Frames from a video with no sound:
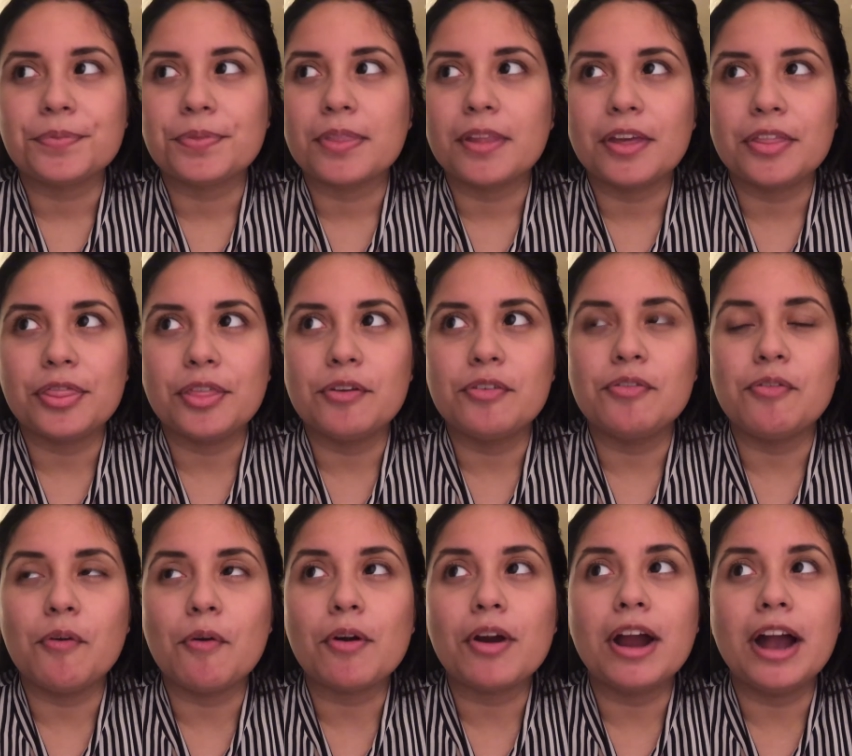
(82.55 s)
the
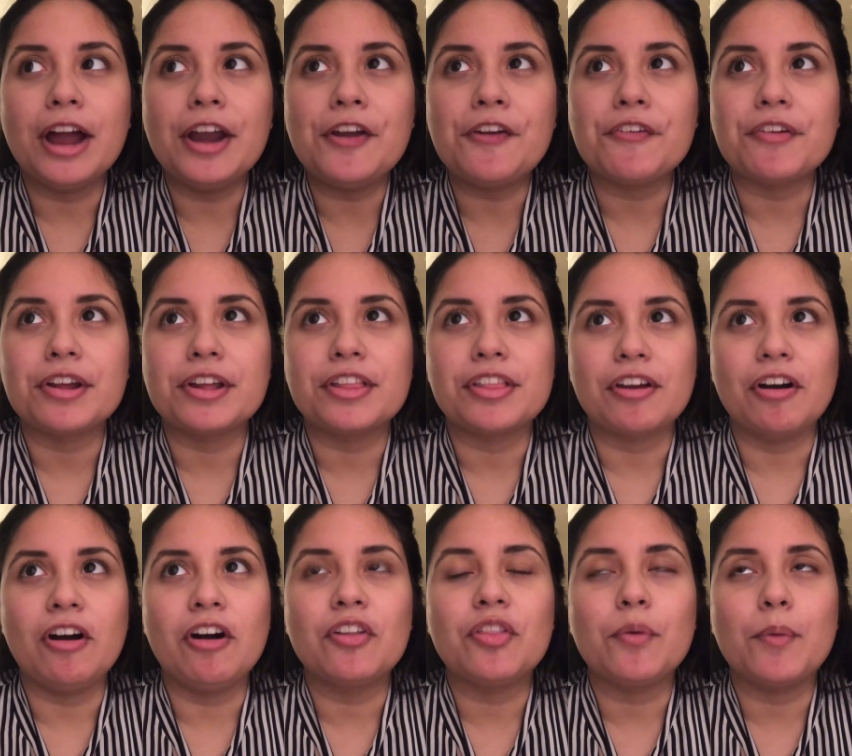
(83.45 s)
400s
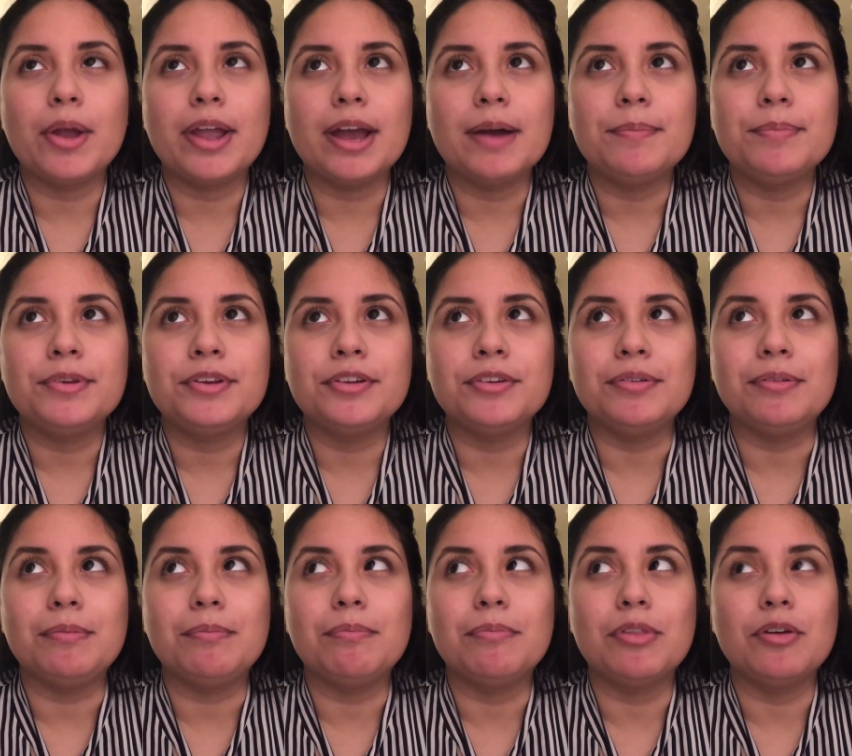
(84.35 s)
all the way up to
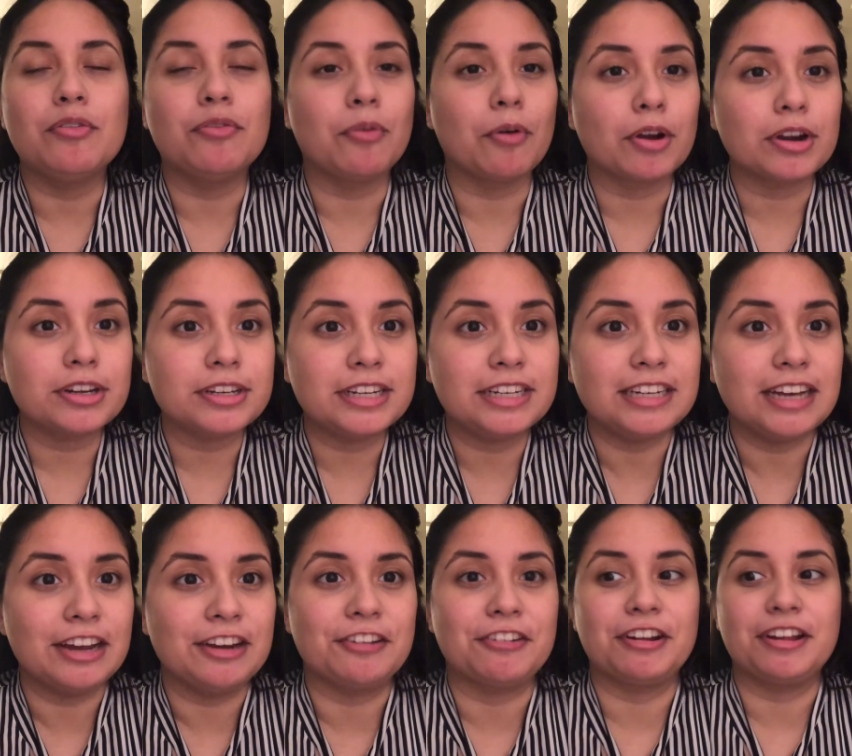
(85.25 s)
the
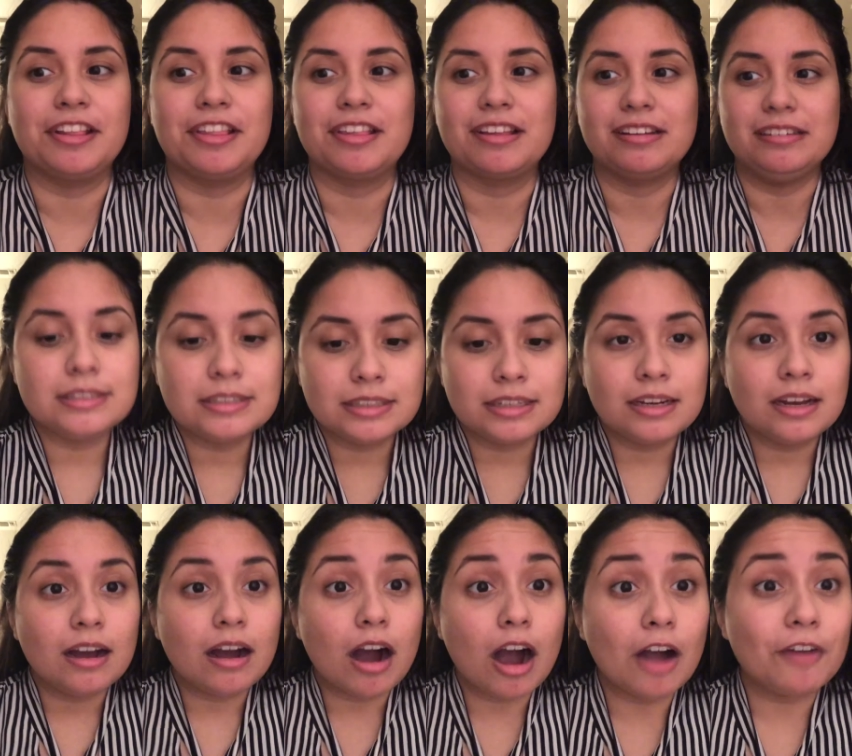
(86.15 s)
1400s.
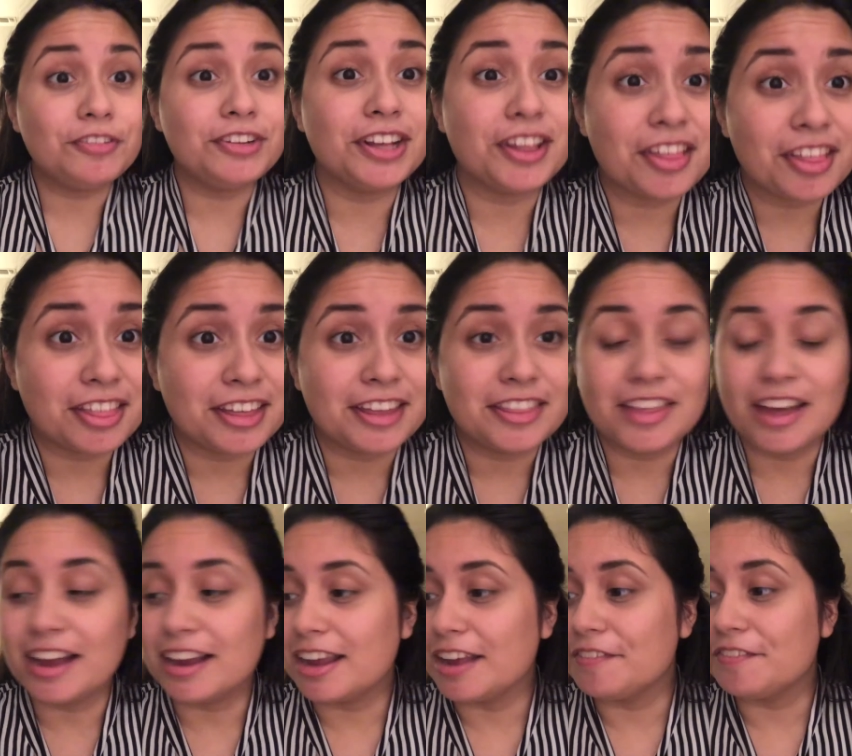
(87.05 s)
Obviously,
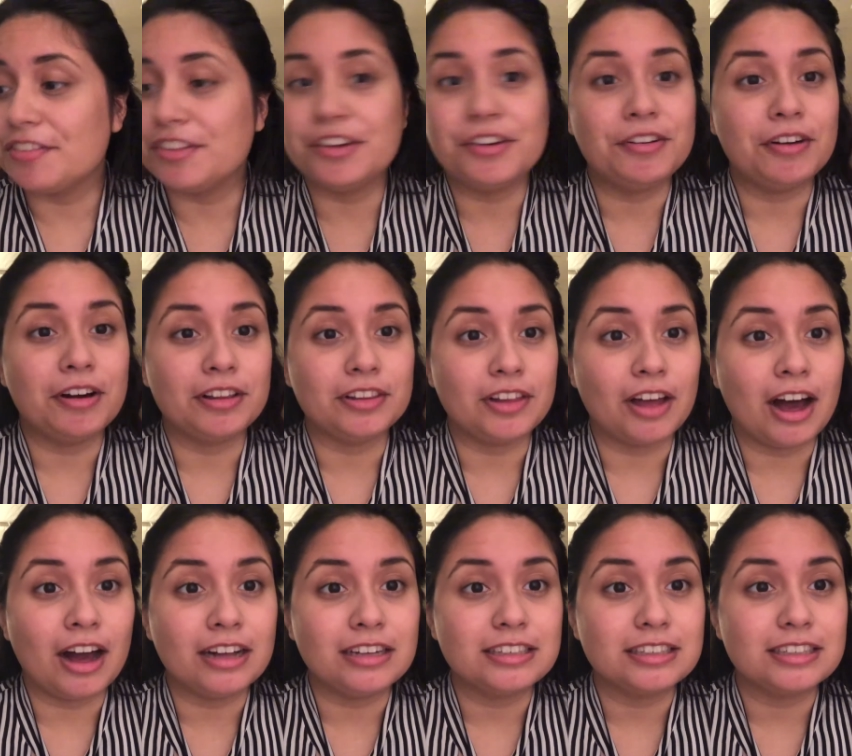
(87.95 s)
that gives you a
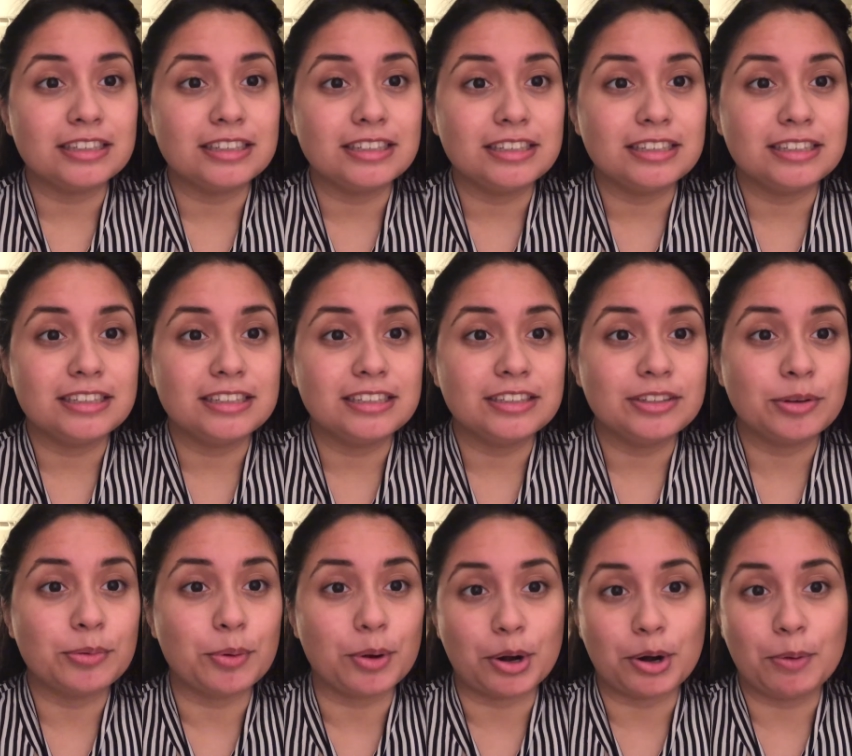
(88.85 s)
lot to
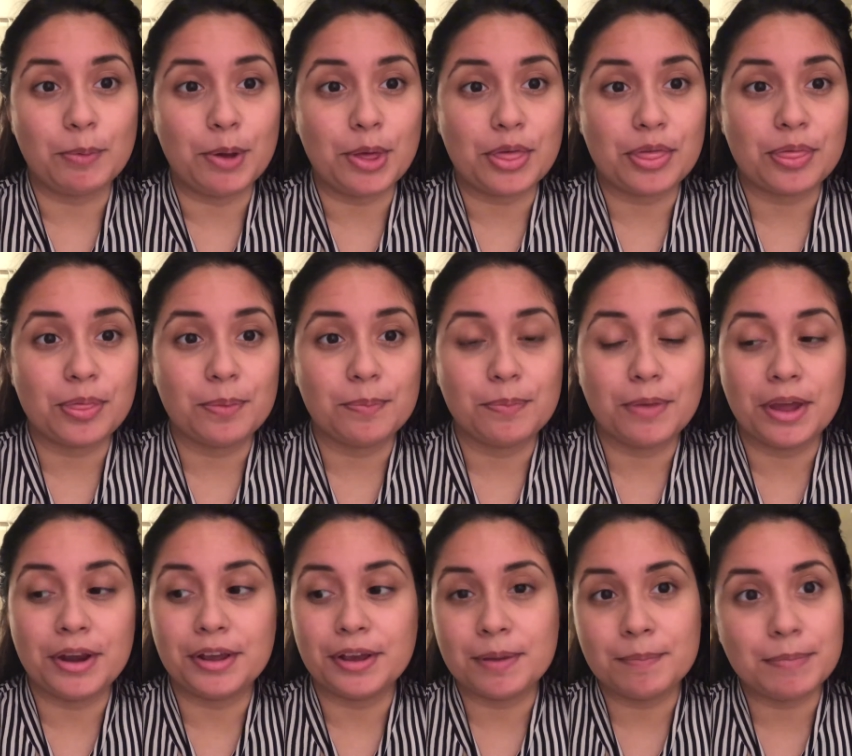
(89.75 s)
work with, and
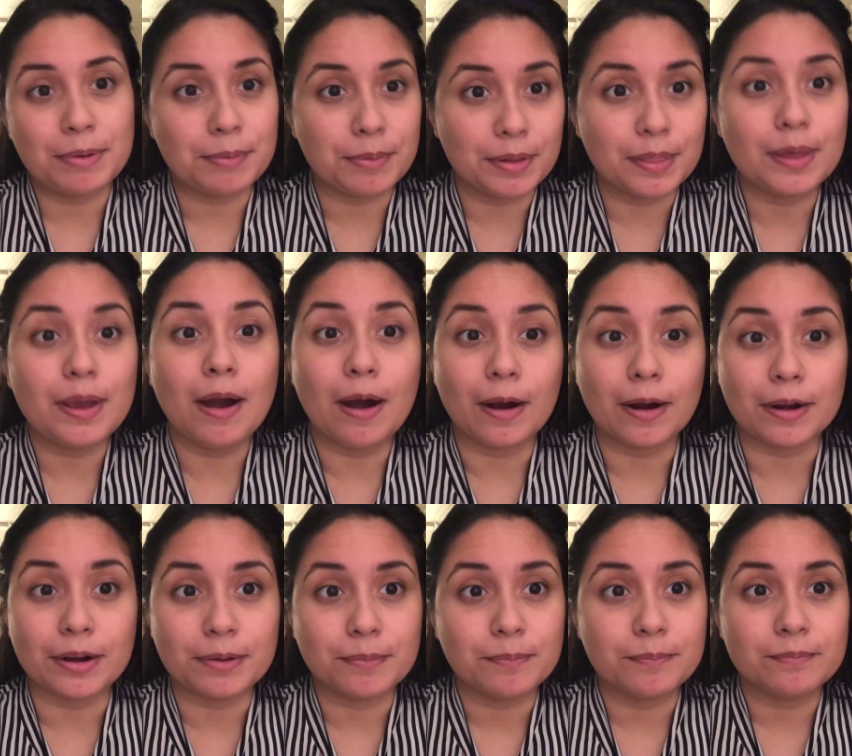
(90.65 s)
it can be really
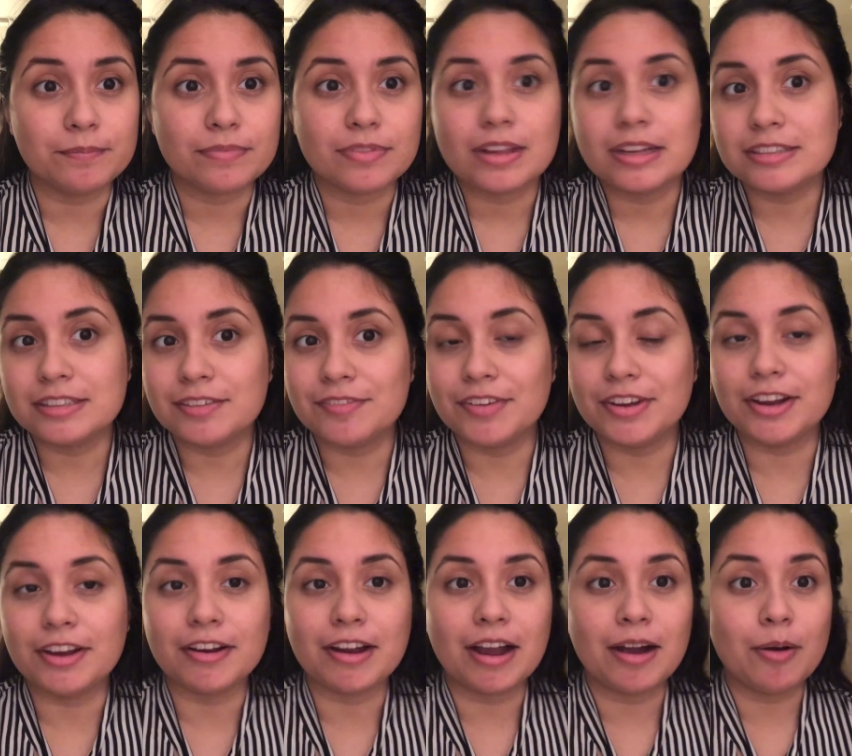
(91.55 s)
hard to
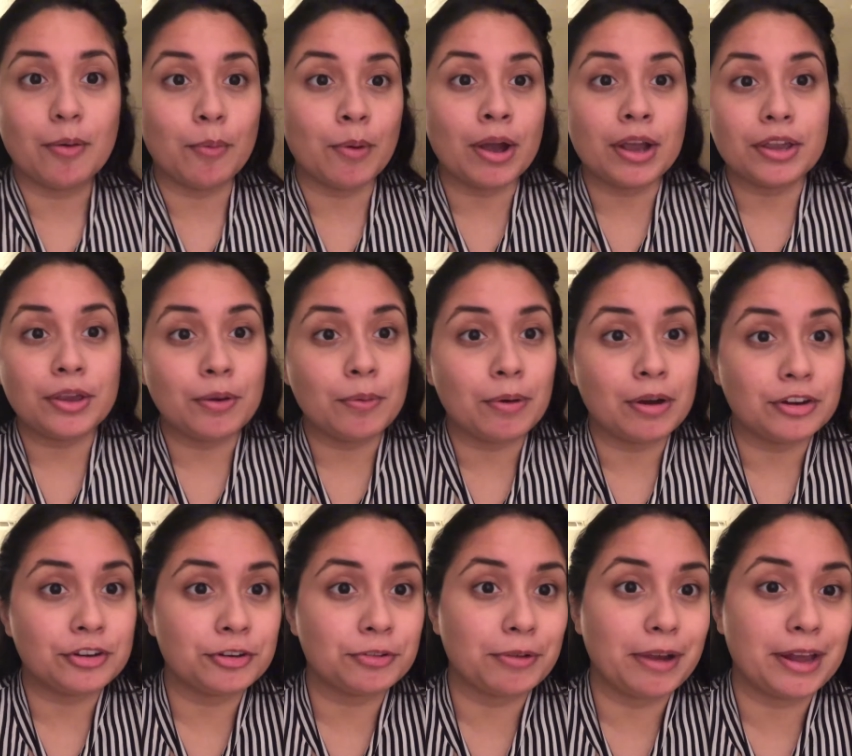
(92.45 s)
figure out what you want
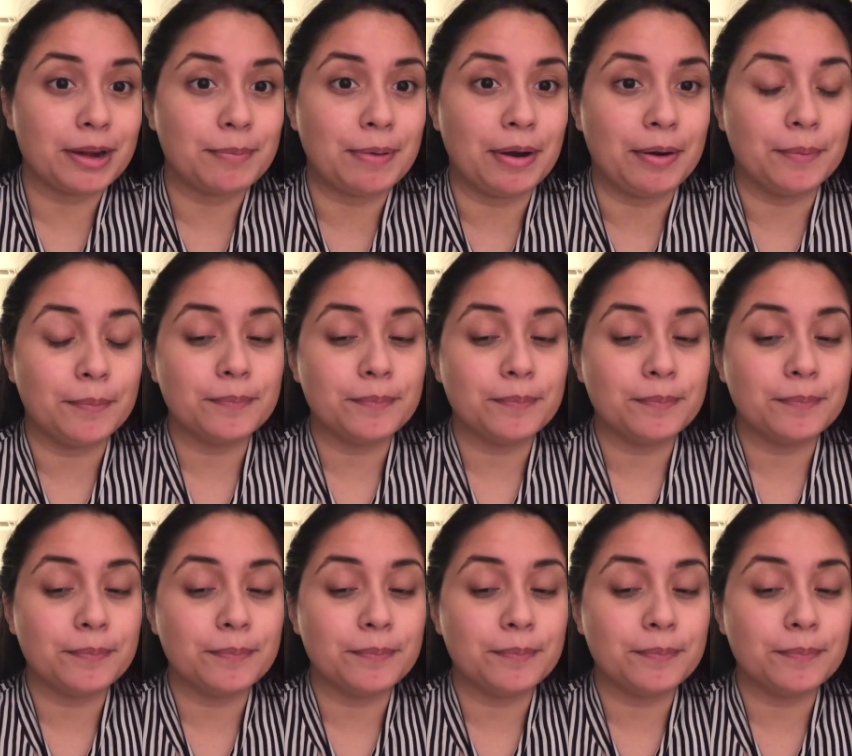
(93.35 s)
to write about.